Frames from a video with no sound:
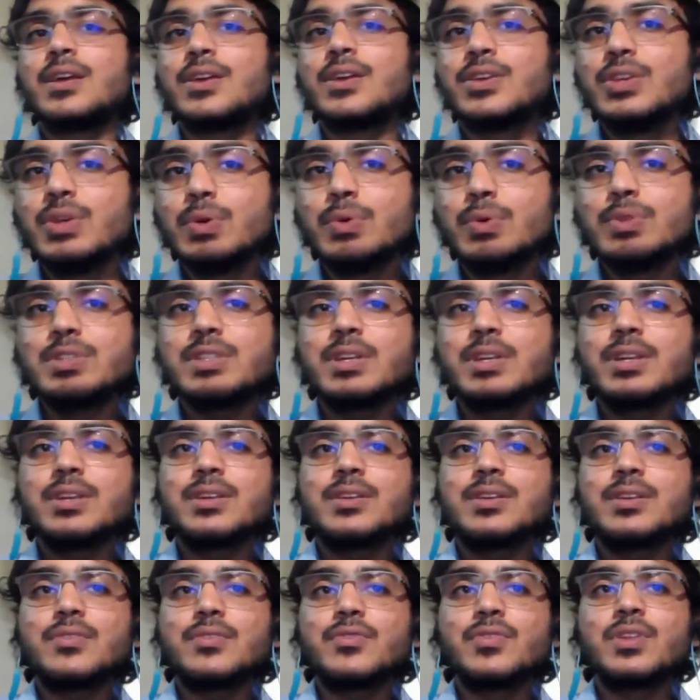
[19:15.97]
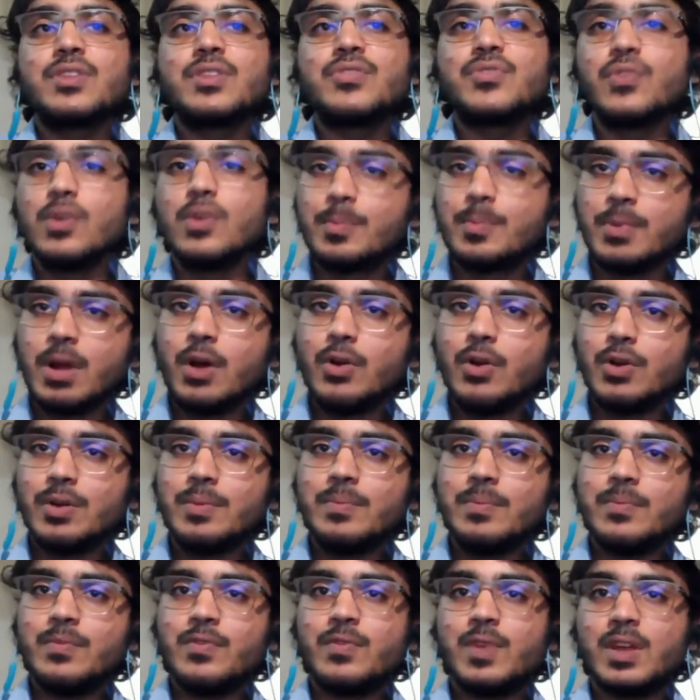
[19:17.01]
use it with full proud,
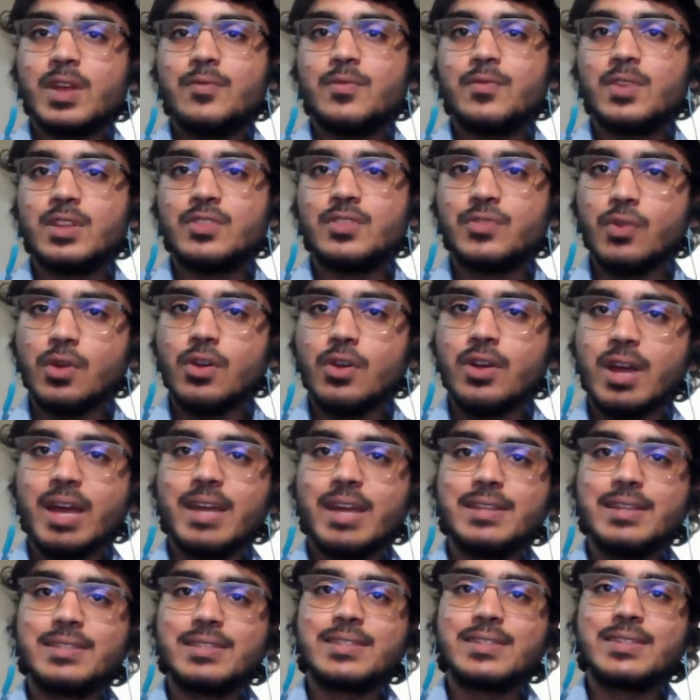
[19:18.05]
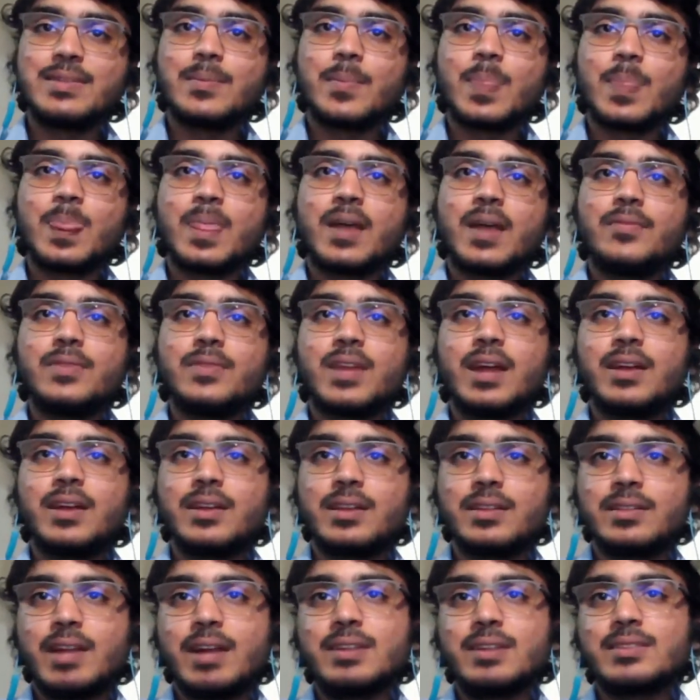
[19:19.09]
with, with full rights, and that
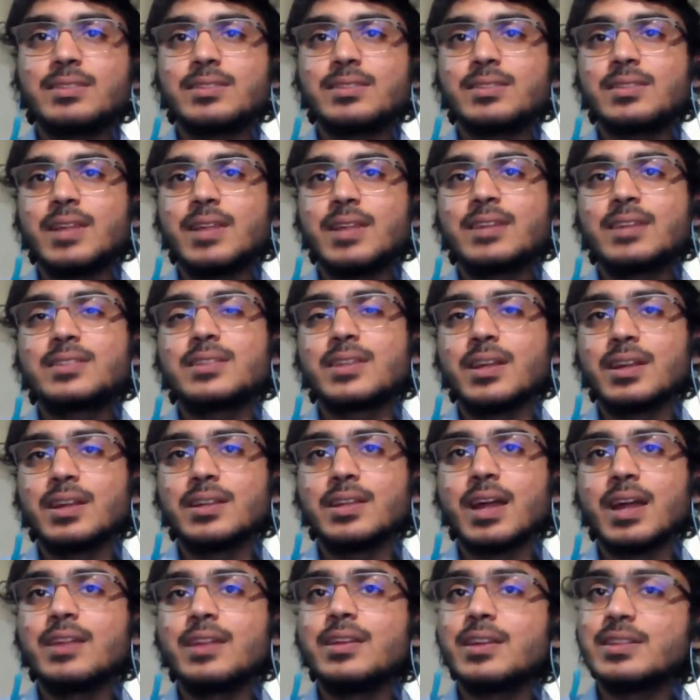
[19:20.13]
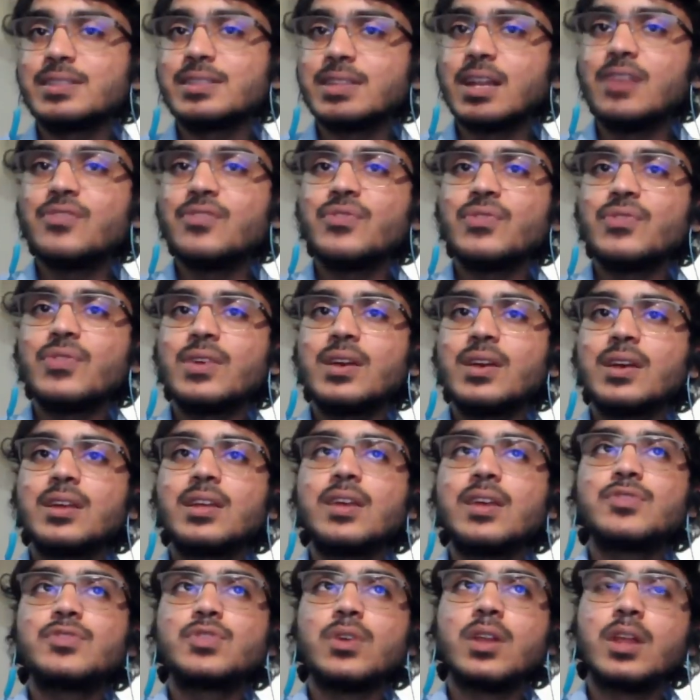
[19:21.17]
that's that's yeah. in it, that in itself
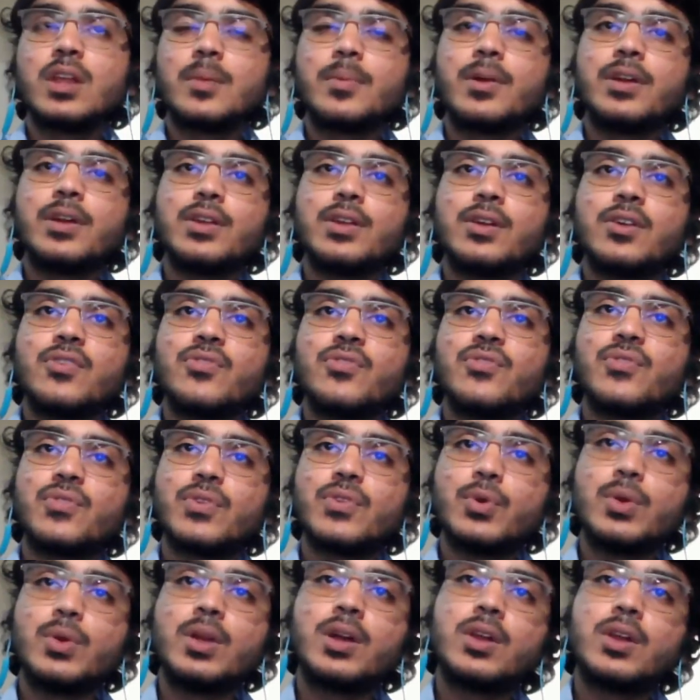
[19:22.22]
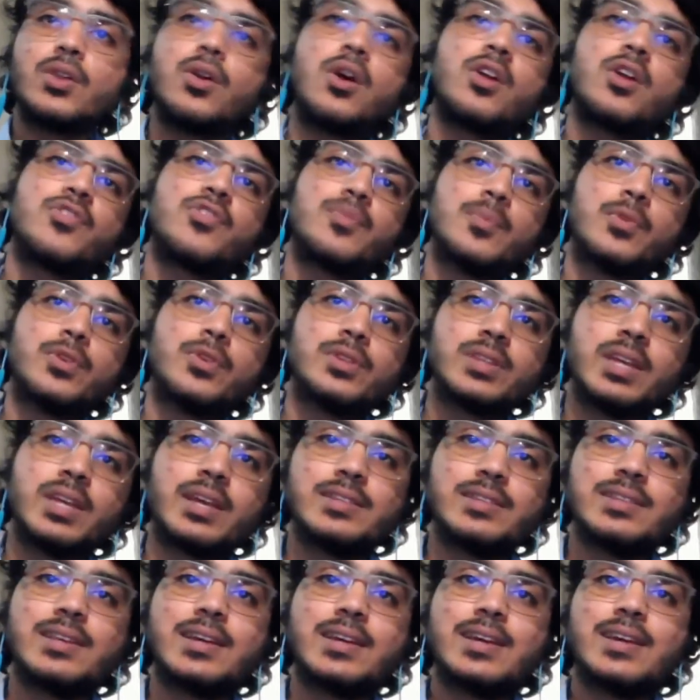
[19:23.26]
gives you a liberty of doing a lot of more
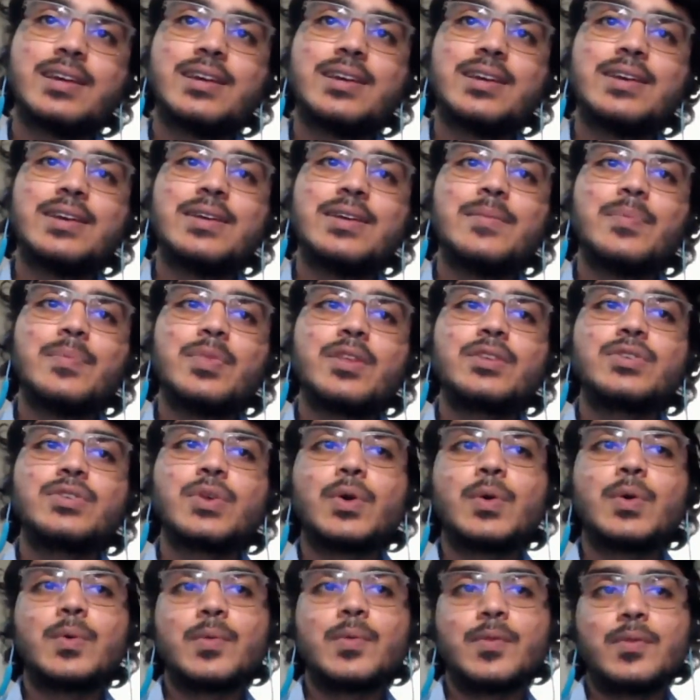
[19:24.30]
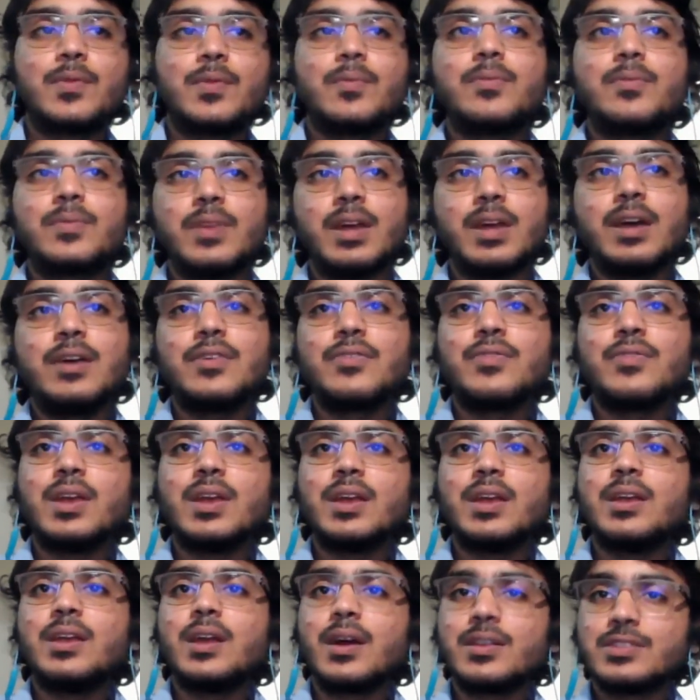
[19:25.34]
things. So okay. yeah,
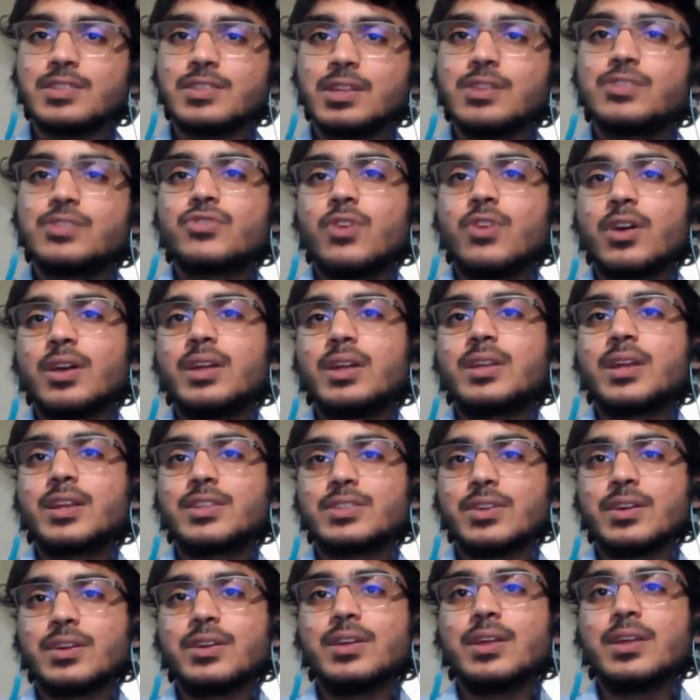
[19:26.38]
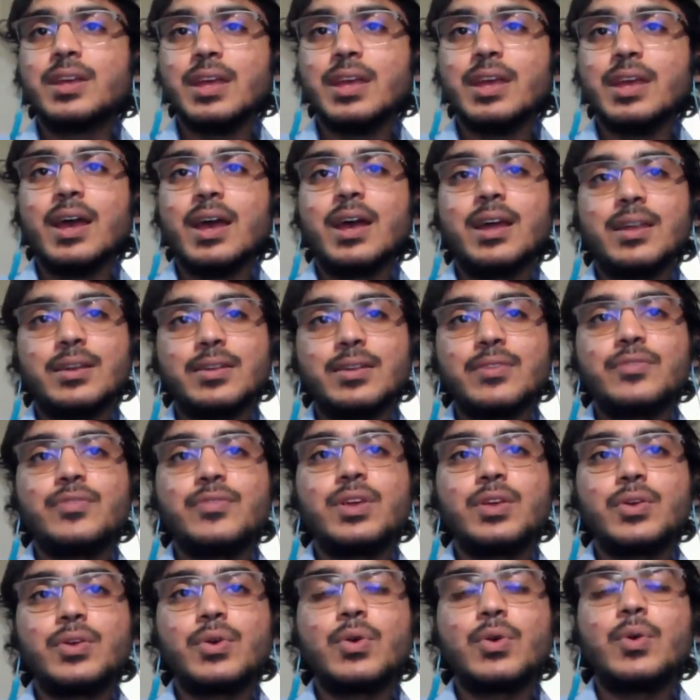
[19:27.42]
we are still strong in our journey, and
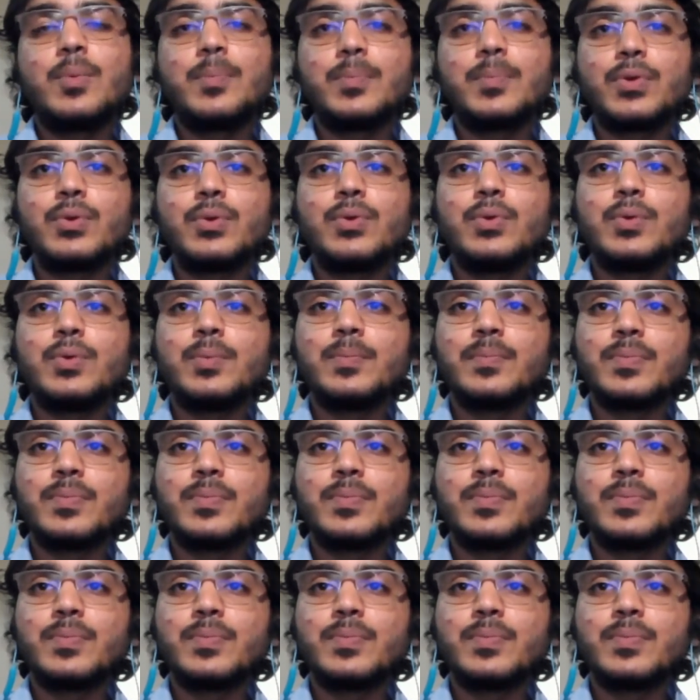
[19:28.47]
we hope to